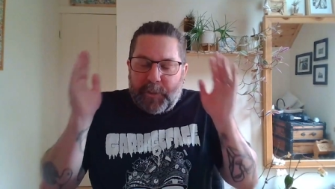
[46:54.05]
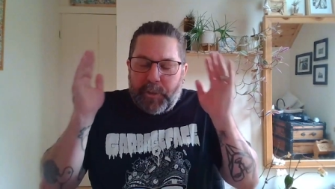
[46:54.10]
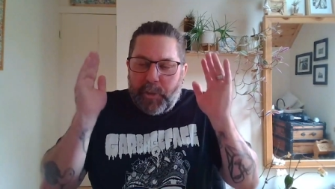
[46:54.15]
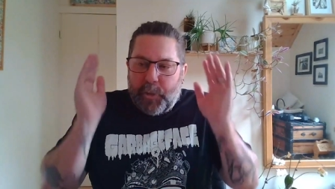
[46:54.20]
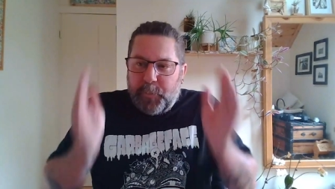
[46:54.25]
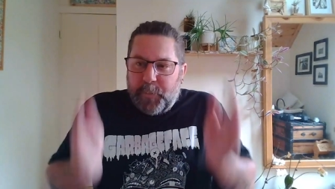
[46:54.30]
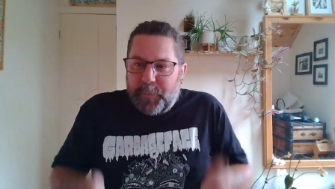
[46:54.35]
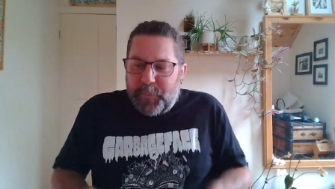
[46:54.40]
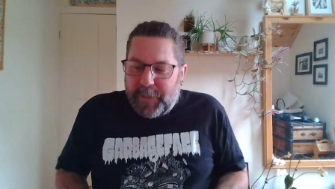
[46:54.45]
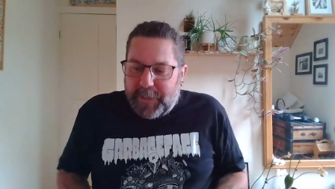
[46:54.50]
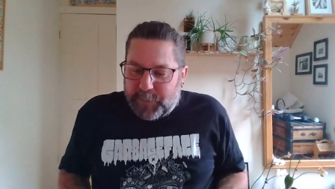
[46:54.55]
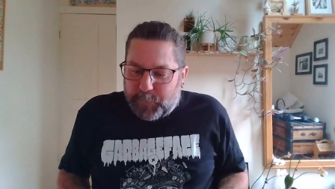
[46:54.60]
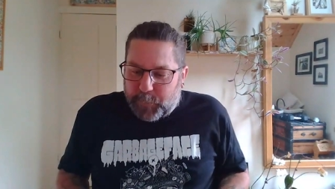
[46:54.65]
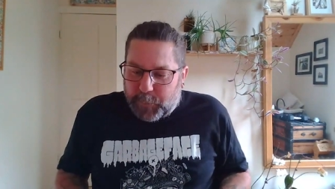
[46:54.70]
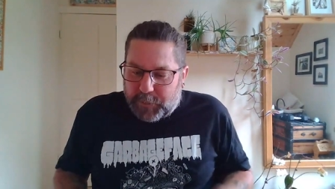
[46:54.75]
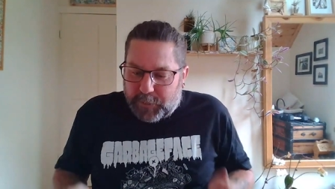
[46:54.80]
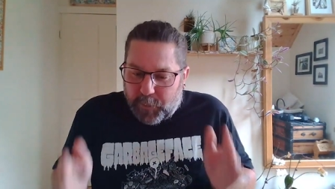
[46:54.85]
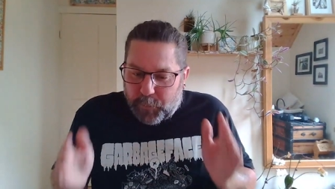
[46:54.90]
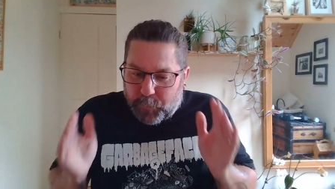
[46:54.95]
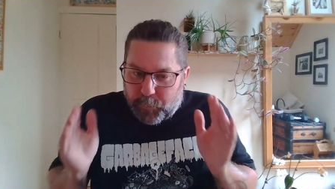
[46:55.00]
Human beings, we're
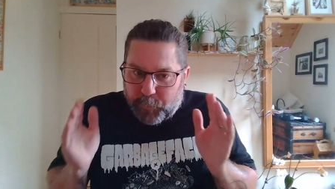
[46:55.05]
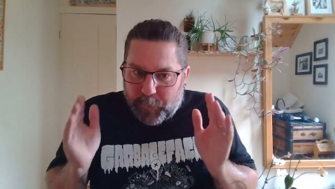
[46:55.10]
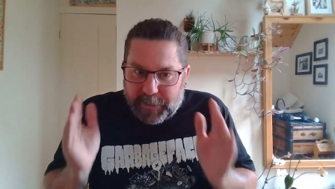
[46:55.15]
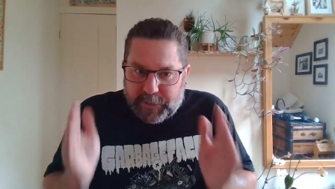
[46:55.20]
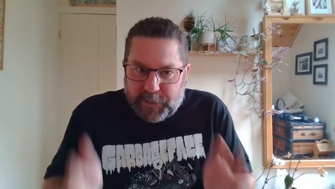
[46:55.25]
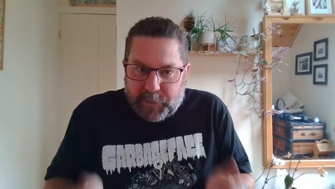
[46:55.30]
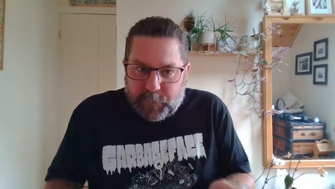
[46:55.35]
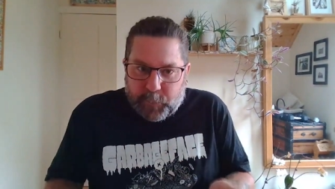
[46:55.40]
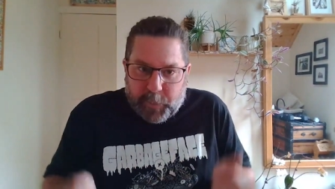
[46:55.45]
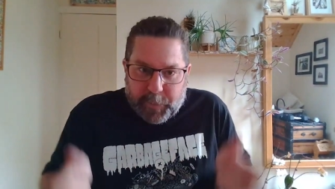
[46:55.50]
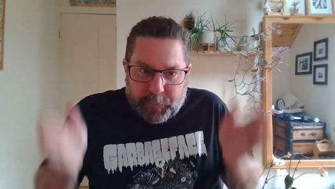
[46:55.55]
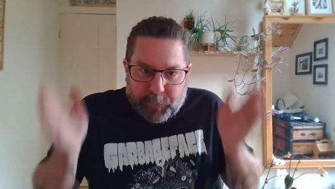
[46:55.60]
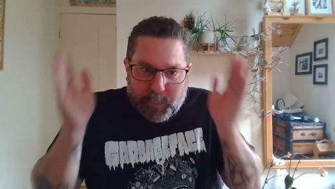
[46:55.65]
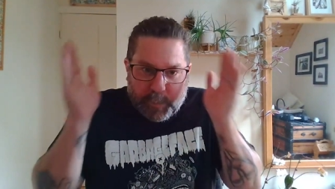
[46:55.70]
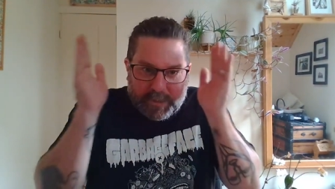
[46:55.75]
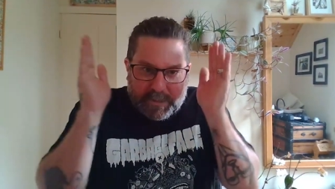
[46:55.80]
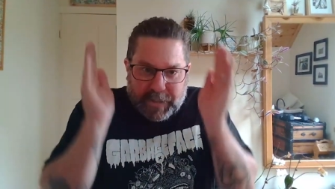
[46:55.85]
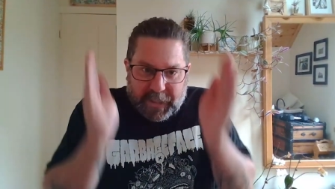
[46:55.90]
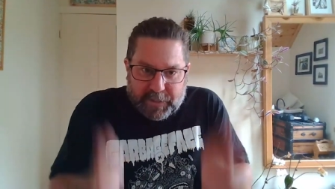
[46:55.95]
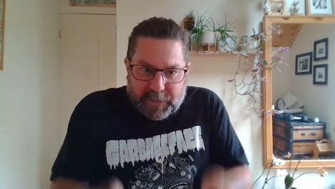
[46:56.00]
so rigid. We
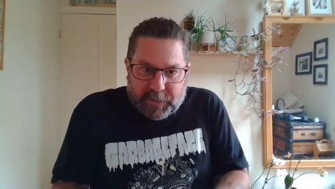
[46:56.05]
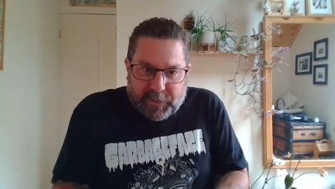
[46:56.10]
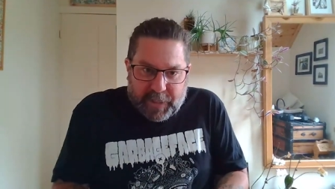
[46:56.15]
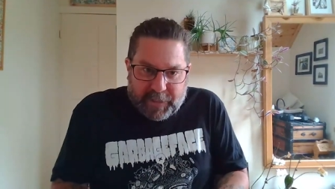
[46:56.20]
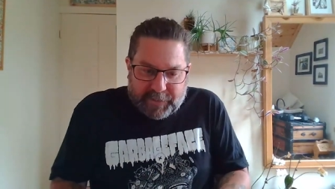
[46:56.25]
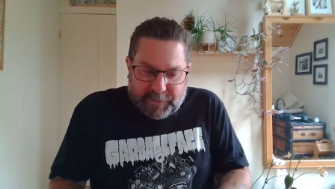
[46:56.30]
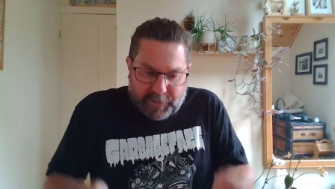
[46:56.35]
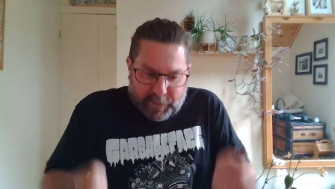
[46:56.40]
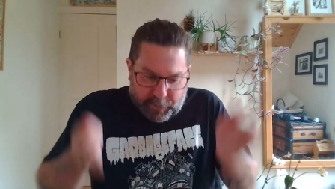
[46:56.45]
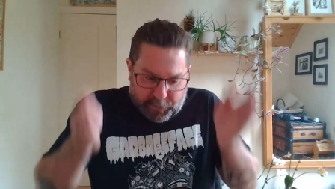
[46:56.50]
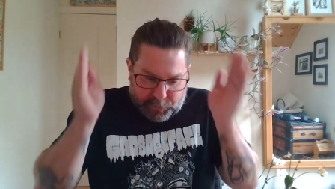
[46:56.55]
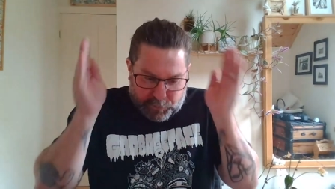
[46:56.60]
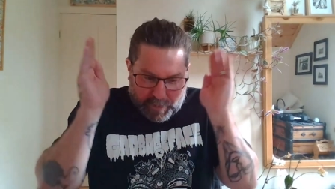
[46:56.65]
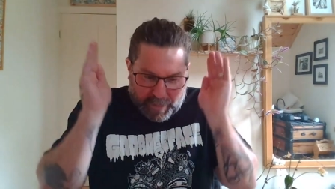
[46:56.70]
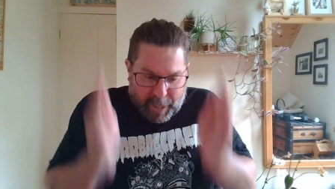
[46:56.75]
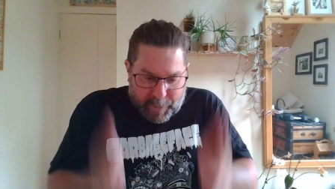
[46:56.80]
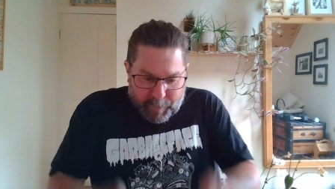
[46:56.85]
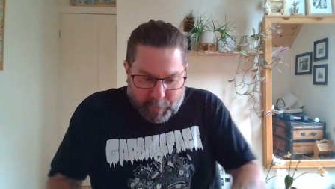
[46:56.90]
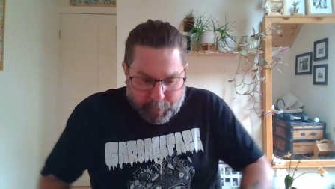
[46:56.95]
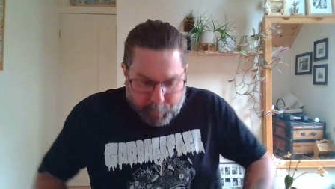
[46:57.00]
we set the lines down, and you're
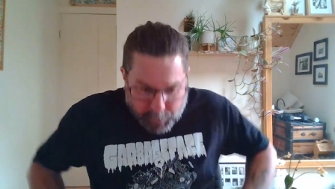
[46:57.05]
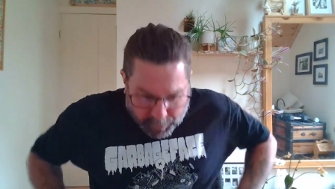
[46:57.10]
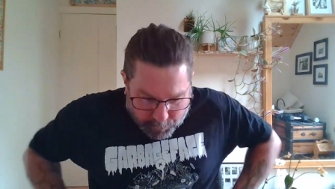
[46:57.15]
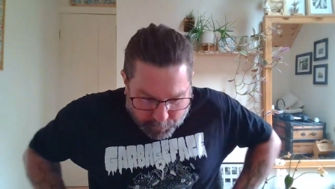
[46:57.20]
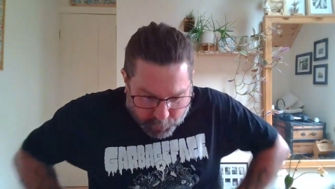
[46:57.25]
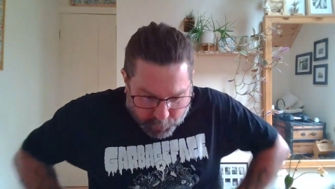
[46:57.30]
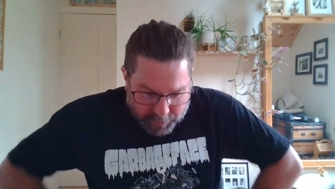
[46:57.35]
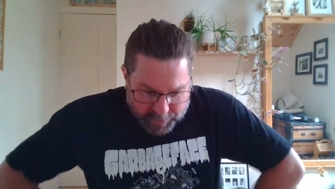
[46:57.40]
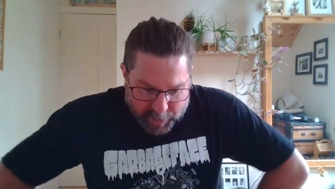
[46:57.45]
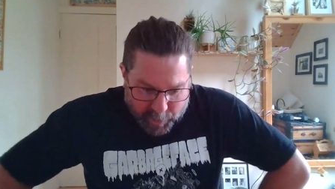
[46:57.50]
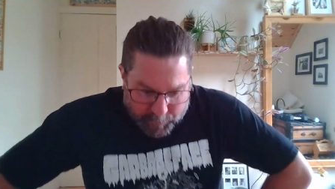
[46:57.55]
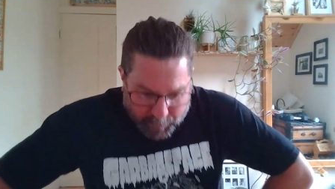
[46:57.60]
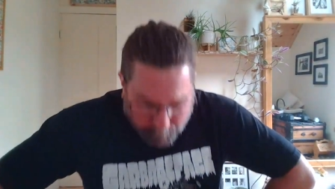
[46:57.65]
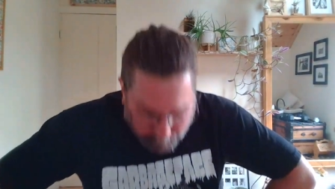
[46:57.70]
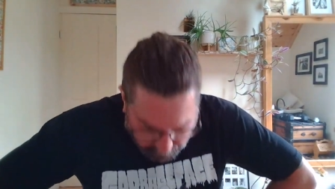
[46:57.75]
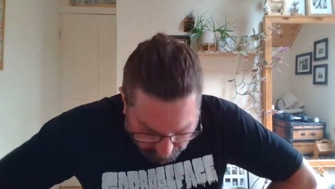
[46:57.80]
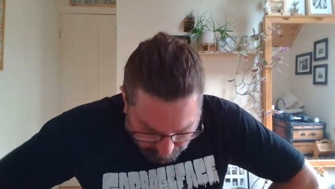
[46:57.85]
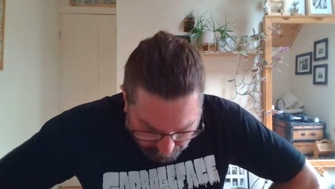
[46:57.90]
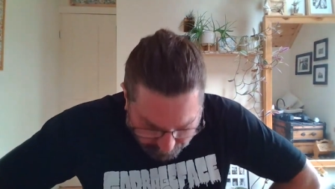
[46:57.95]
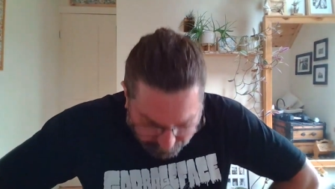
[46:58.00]
like, I'm a plumber, and now I'm a
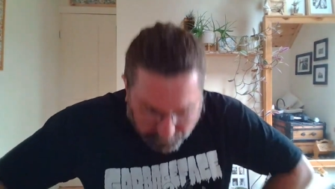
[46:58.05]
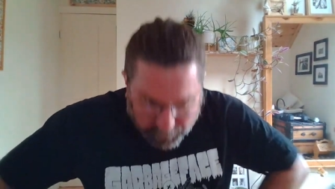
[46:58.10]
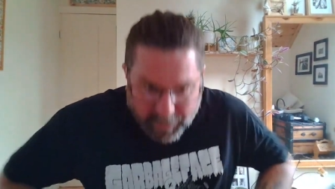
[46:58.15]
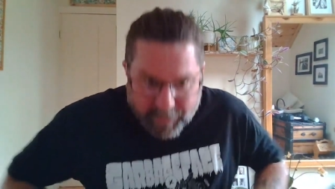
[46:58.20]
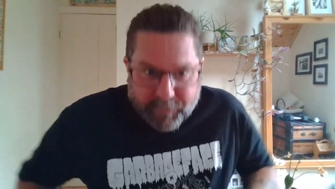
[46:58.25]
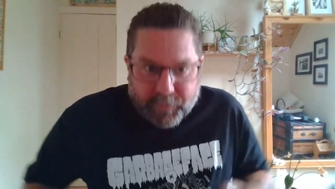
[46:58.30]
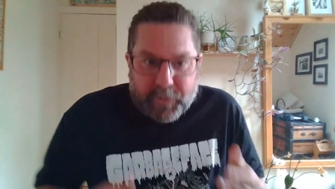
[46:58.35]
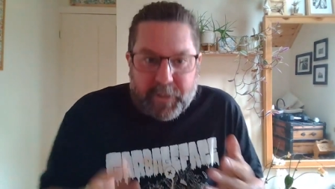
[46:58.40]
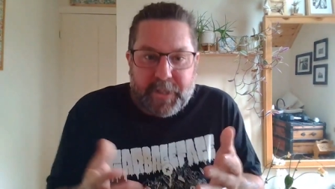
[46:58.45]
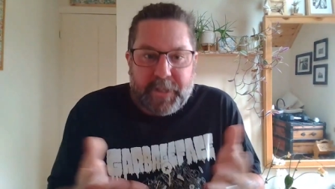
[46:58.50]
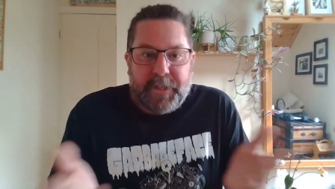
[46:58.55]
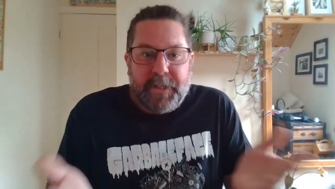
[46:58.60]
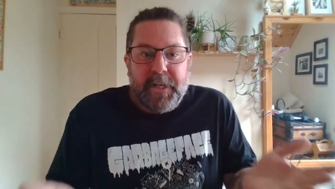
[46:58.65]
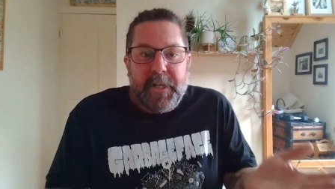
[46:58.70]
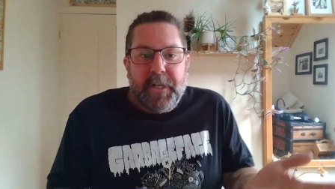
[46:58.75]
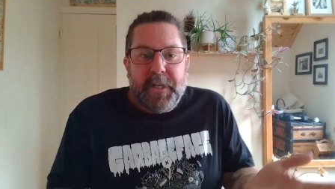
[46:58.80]
plumber forever. And